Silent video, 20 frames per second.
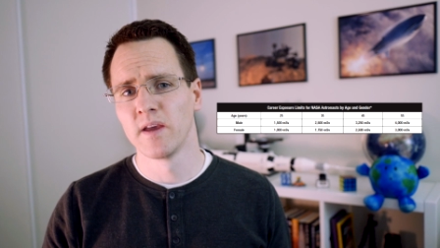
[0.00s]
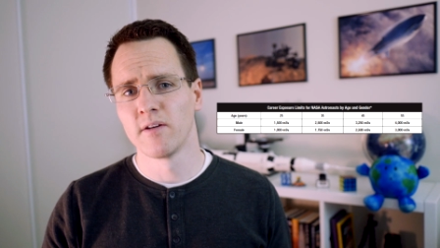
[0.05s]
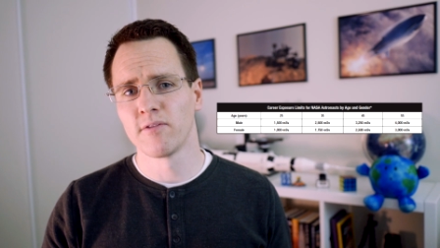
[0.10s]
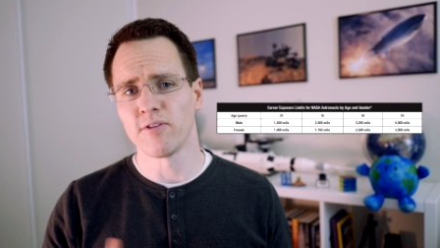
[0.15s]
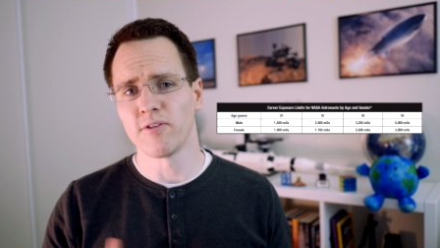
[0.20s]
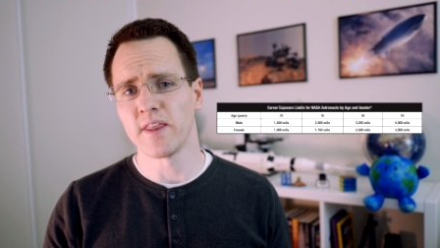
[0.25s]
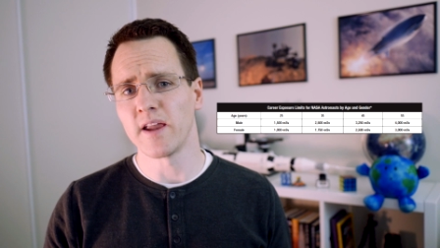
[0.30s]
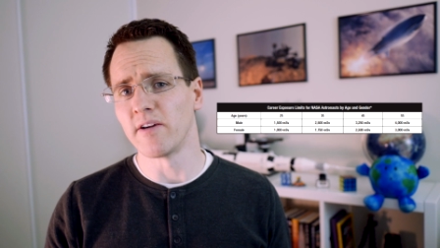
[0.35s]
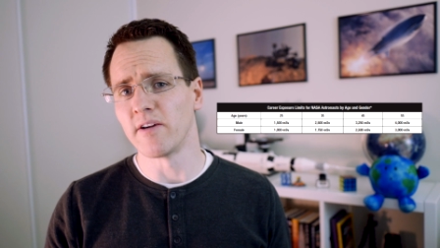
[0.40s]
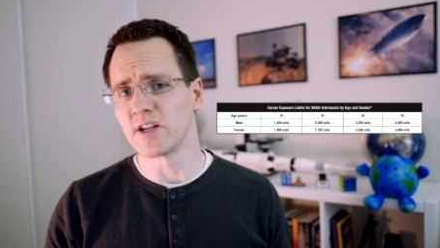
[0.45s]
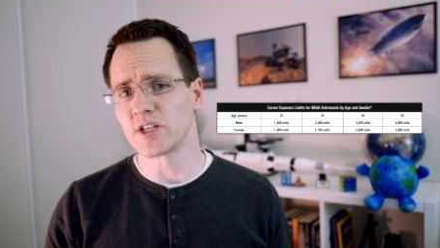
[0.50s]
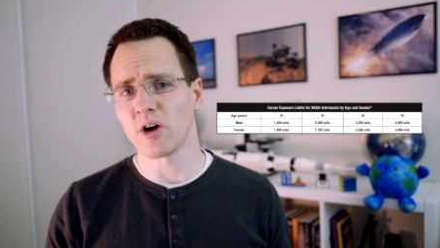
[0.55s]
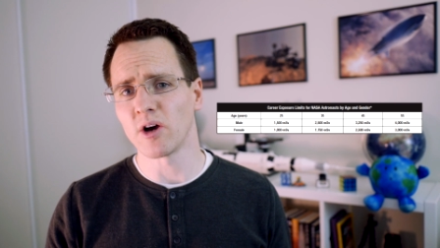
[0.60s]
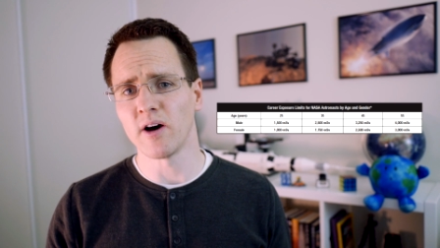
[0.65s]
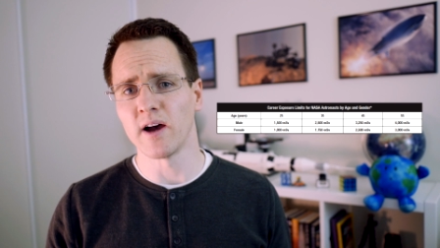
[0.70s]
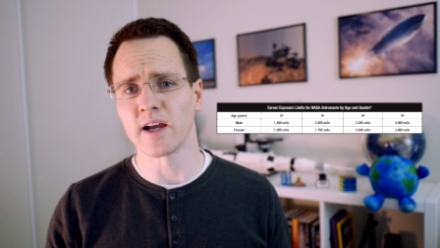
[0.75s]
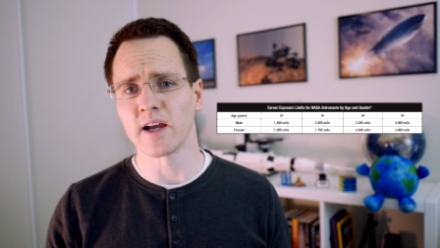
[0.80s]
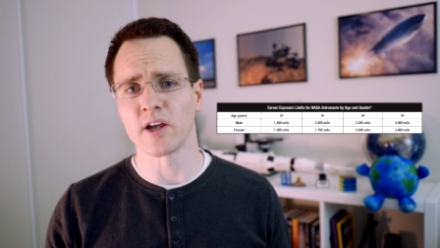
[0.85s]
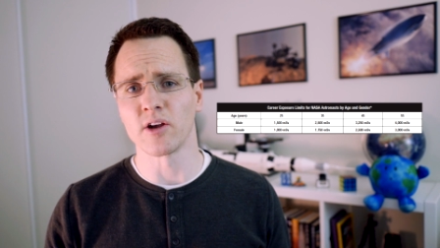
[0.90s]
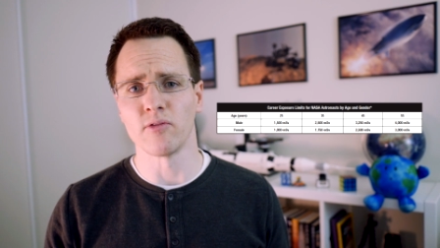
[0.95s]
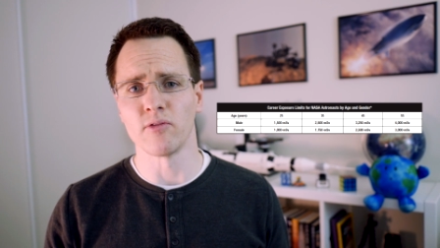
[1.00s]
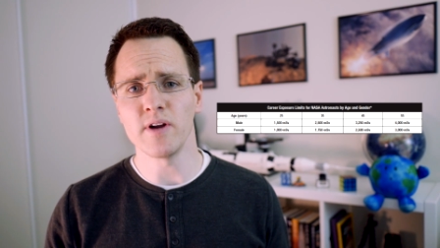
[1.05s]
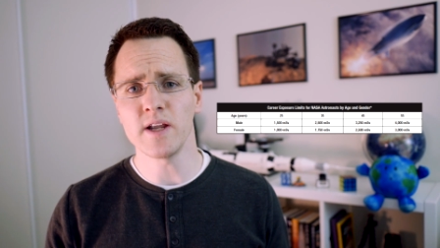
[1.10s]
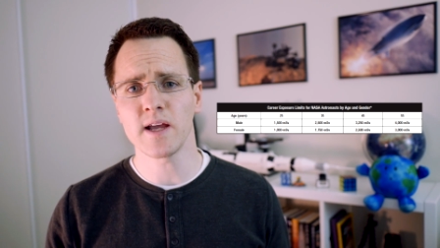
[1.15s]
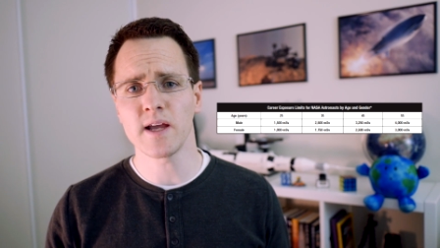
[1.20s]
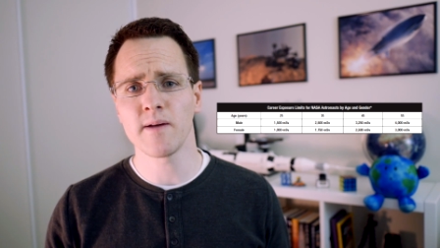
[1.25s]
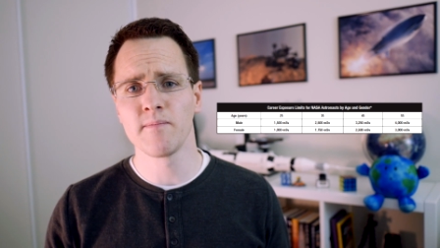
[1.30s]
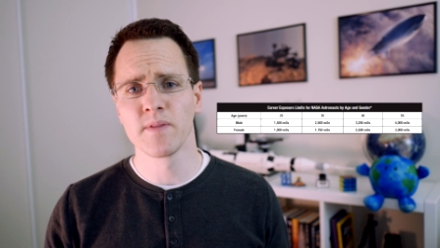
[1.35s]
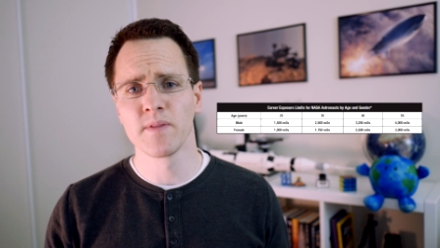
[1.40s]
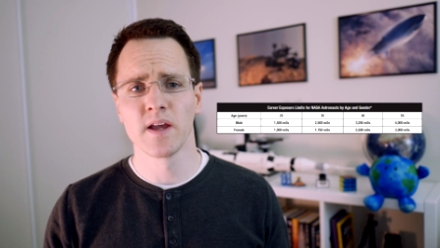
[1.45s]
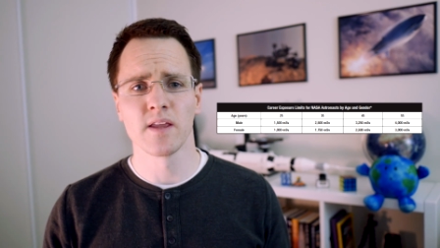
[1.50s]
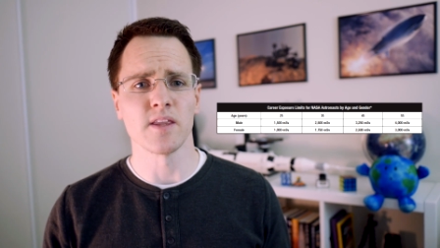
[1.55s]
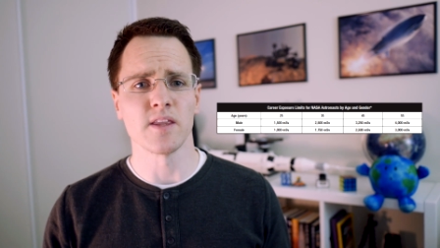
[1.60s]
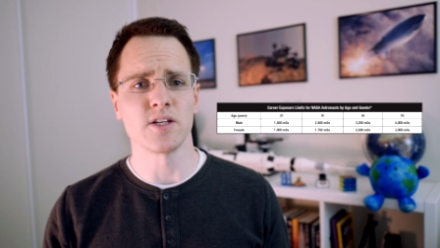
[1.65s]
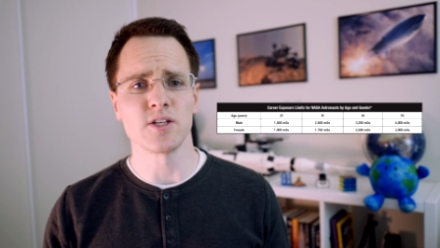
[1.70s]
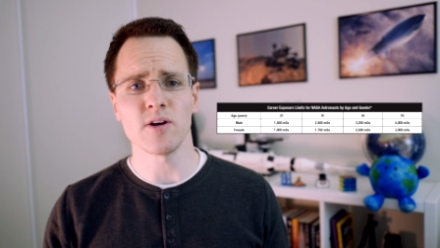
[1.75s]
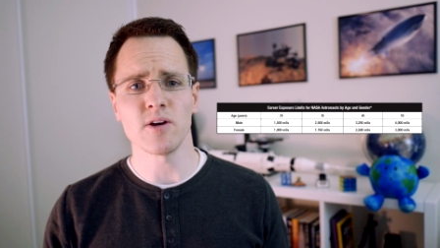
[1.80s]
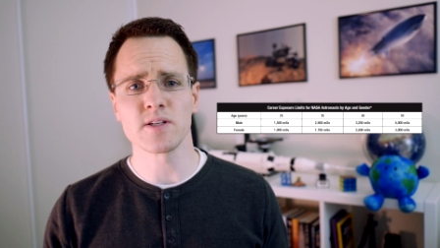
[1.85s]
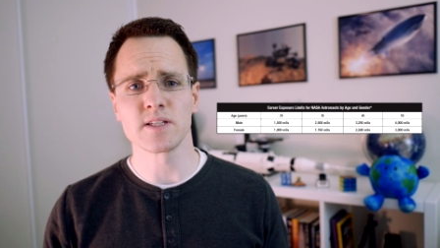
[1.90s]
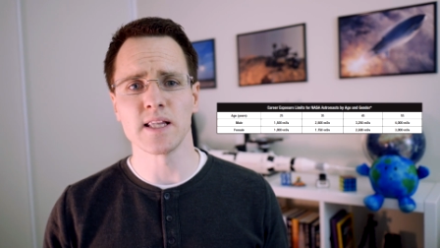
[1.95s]
For their entire career, the
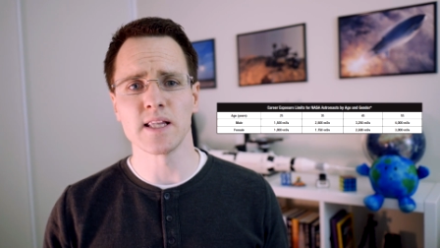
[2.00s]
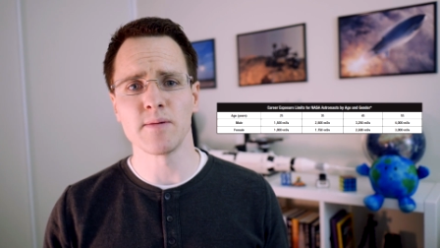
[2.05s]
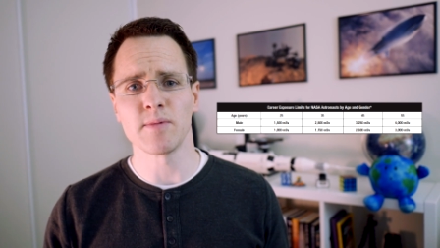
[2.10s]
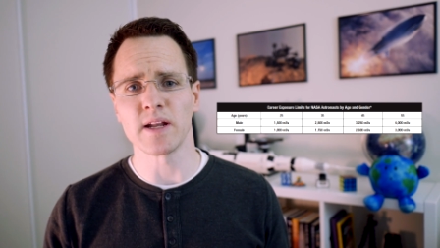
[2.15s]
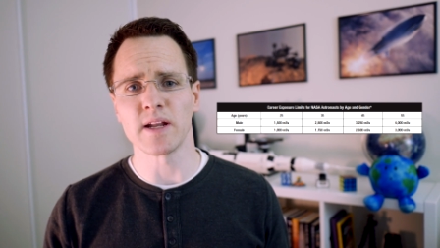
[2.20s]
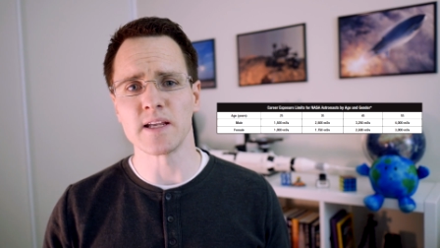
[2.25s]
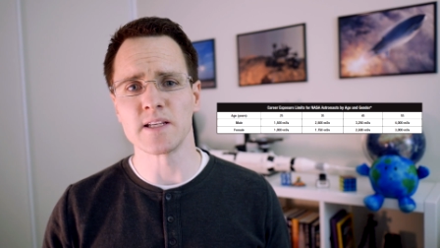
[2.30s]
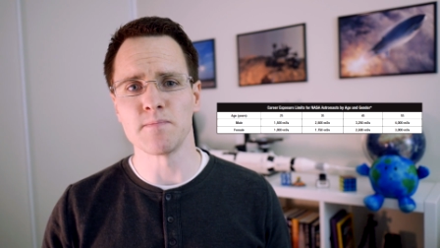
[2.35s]
dose limit